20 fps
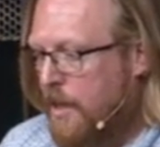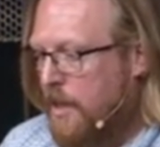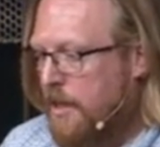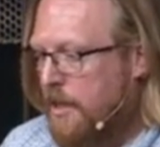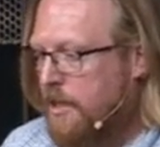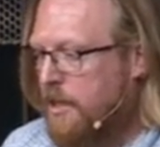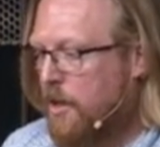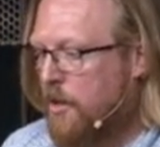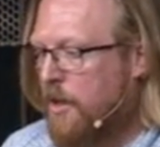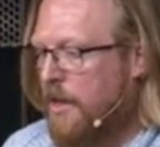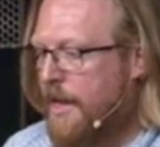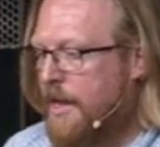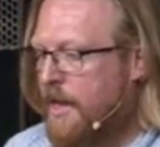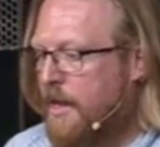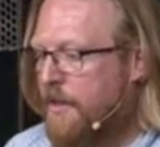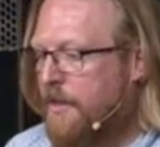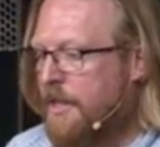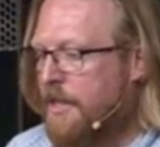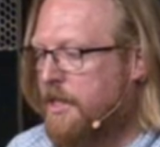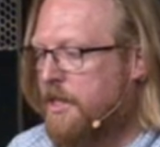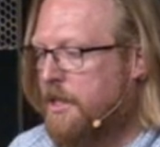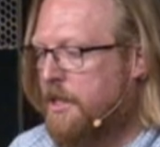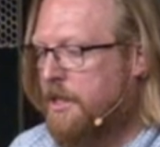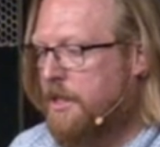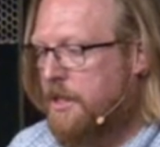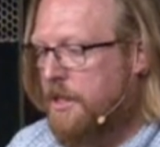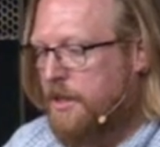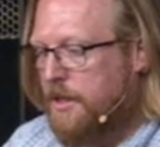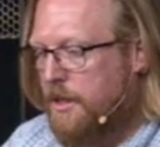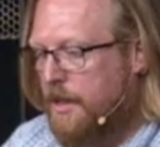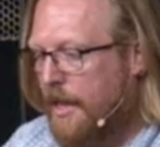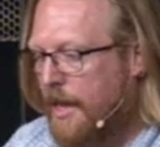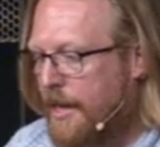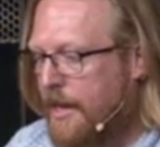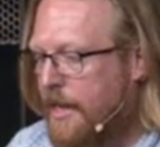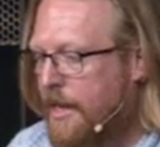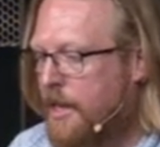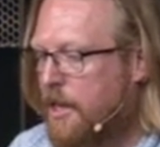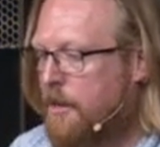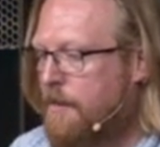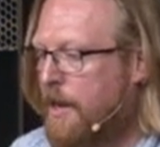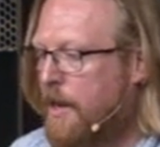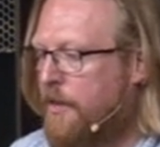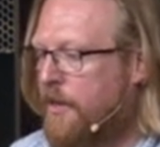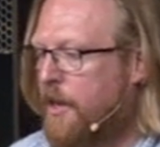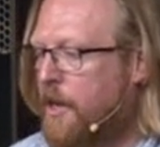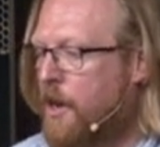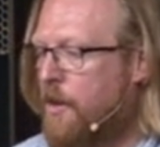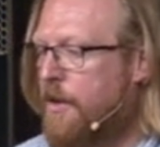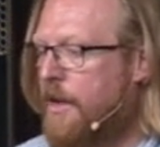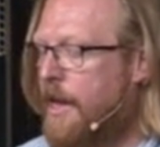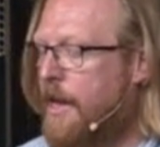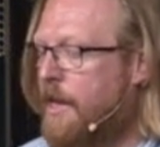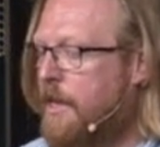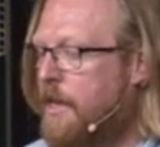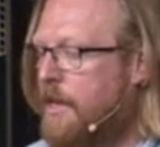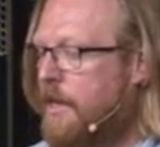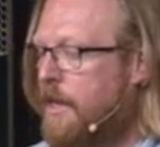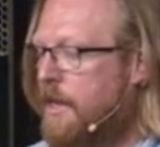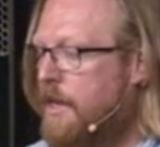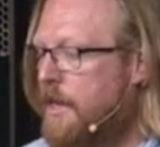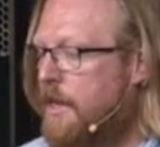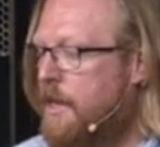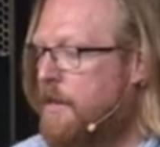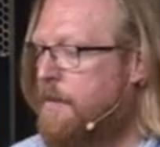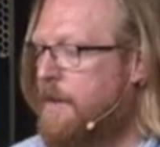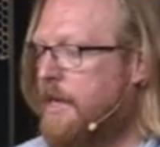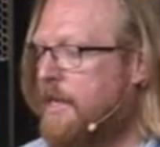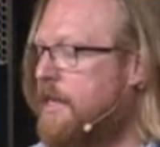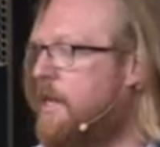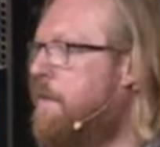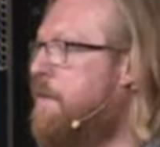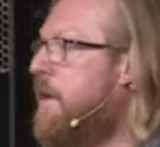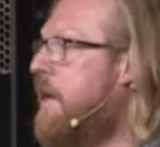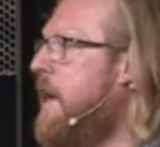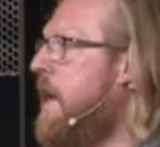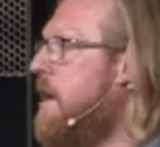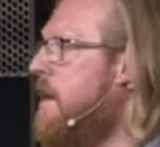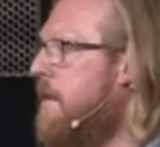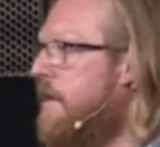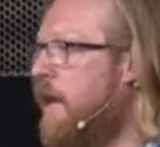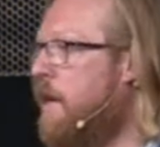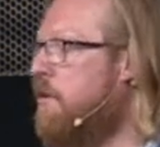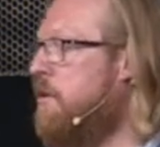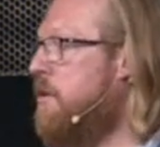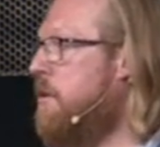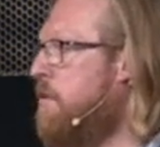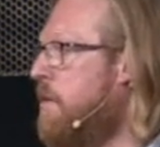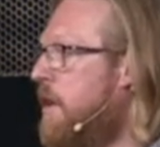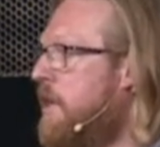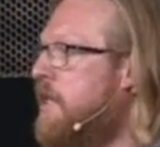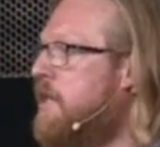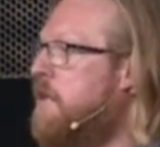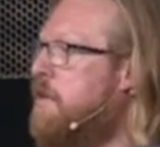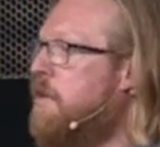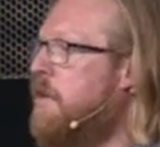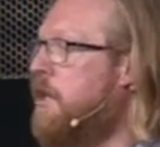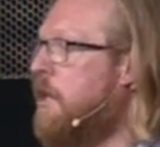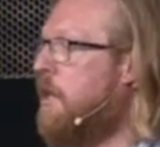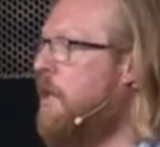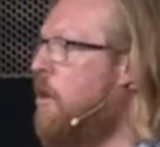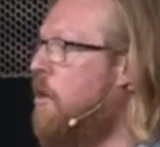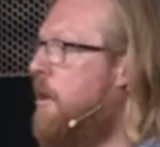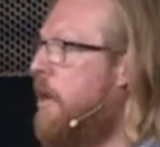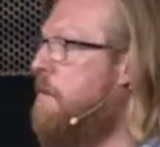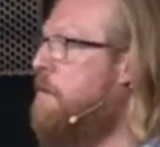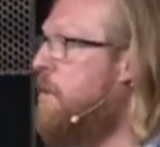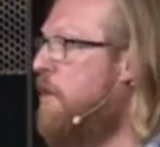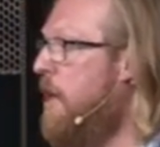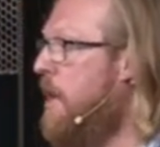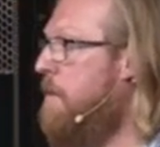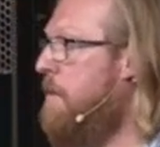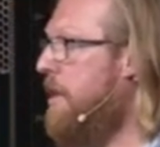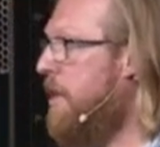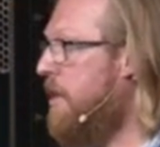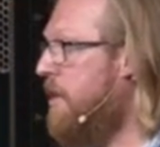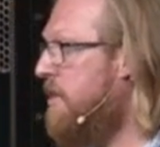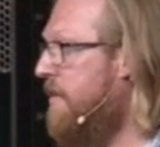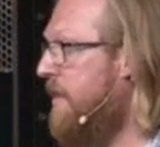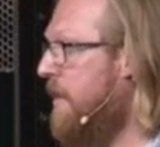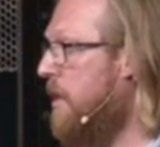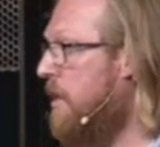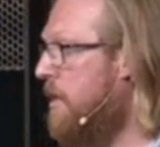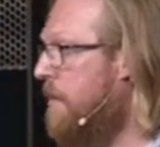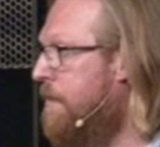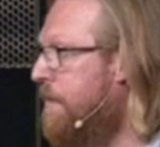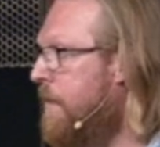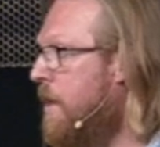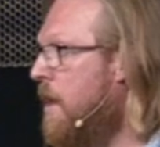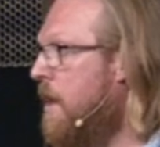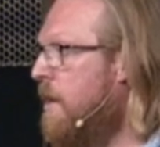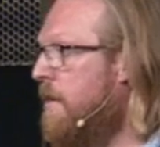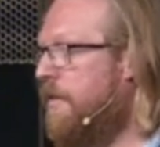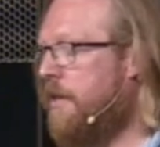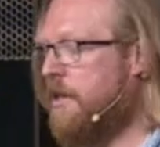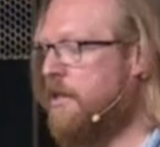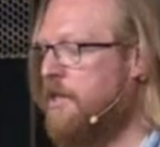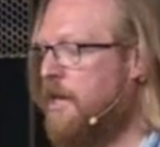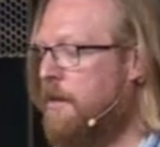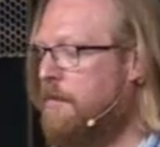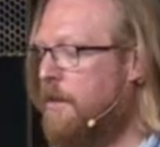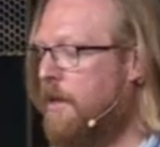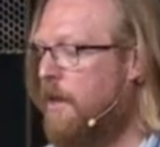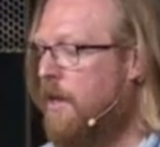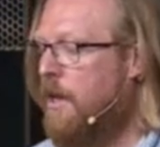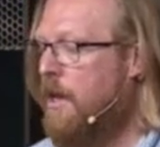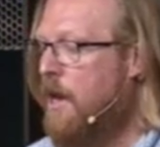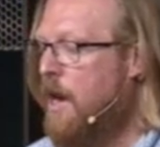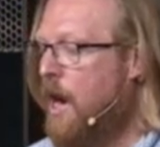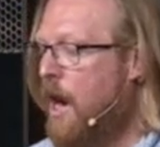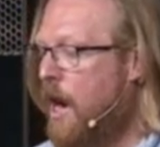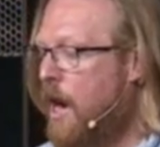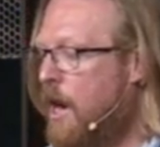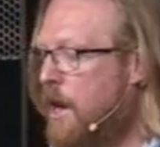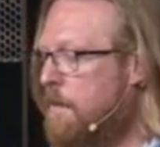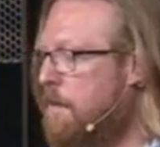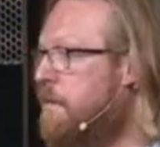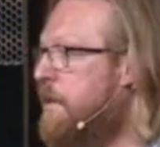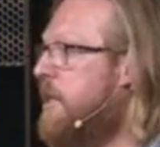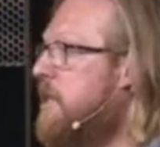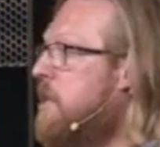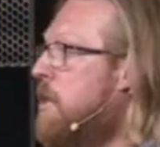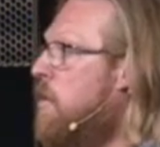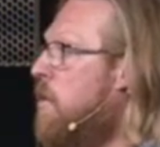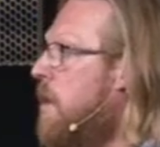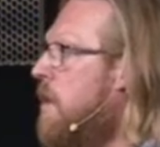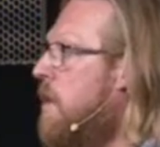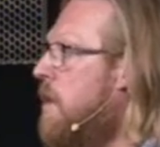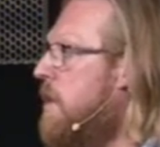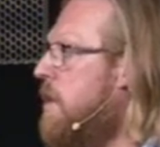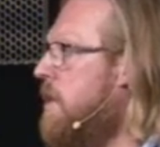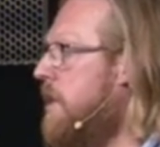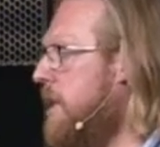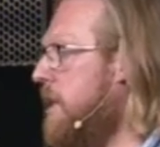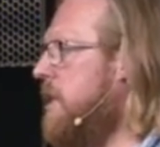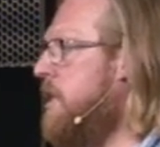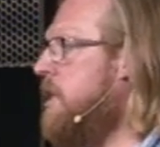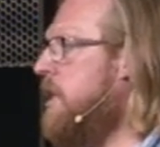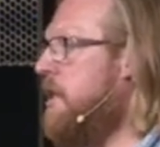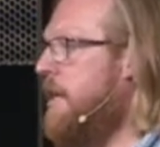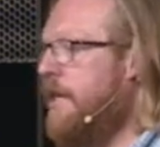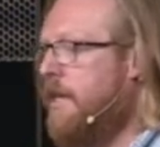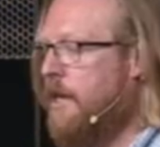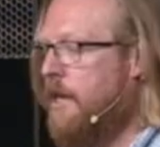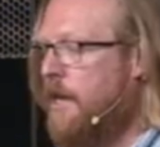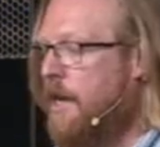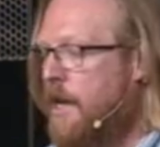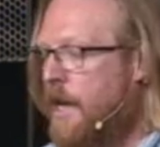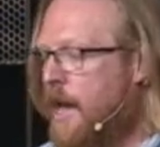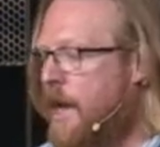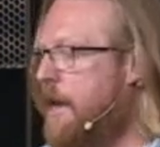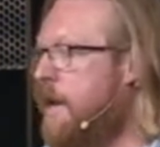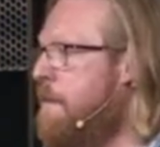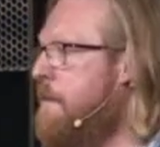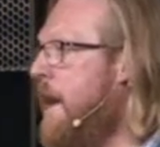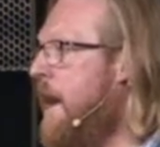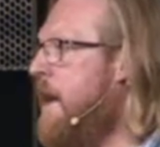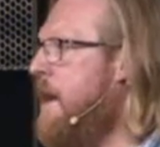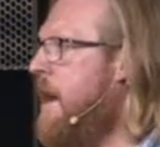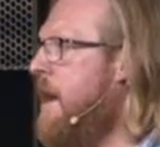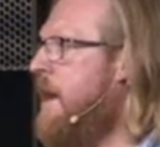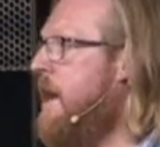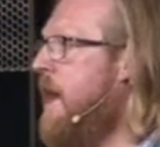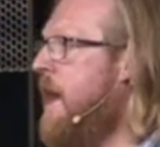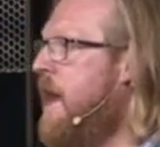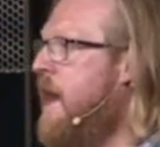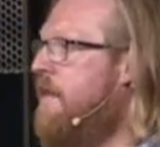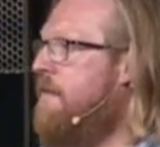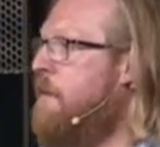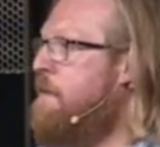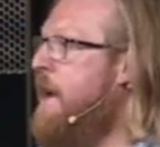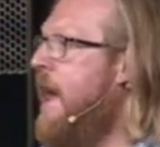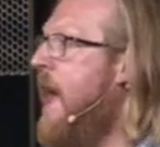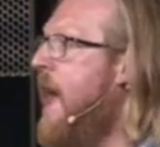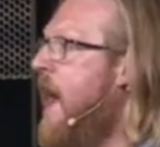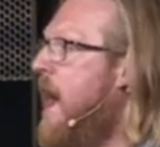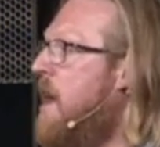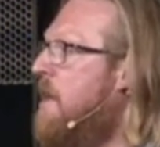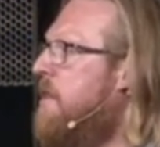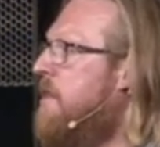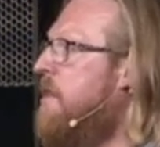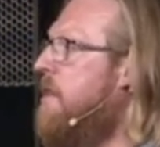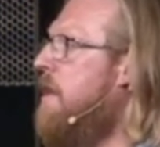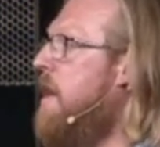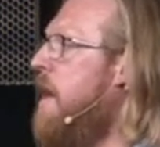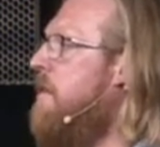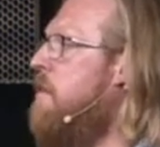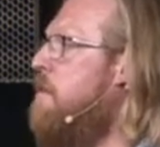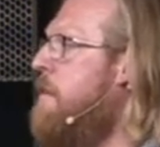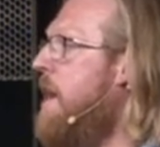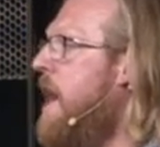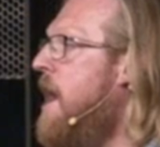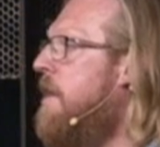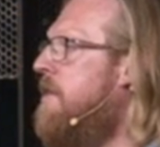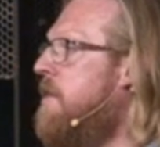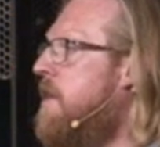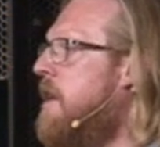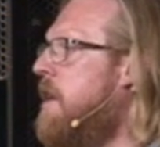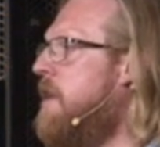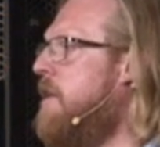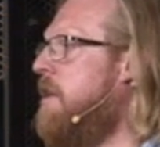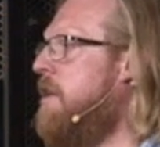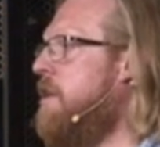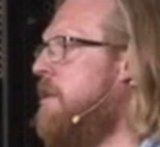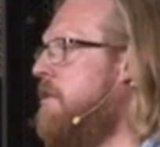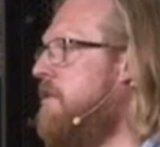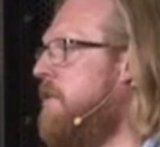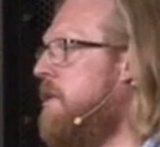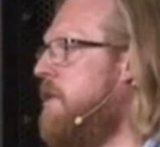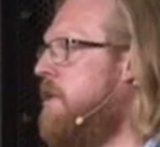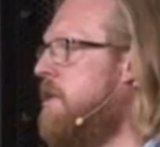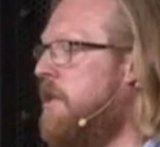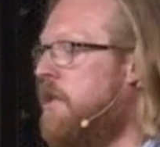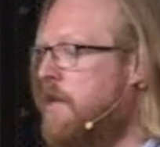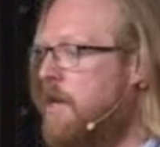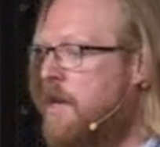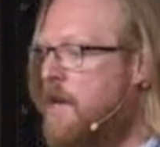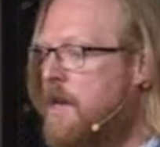So like this line here about the codec being deprecated, that was replaced with the codec parameters field, for example. But it still works, and it's still here, and I have a path. I have a path to get to the new version.